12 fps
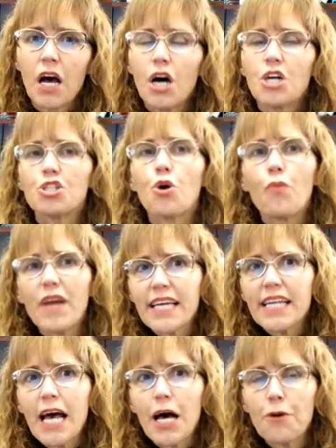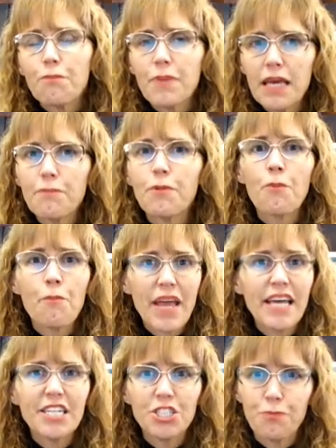So we can help people
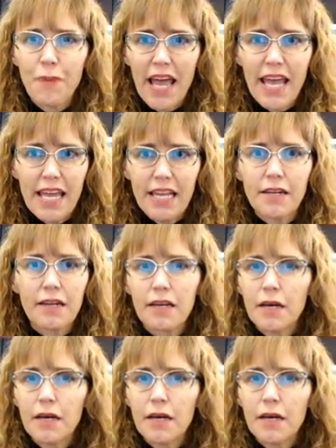manage pain.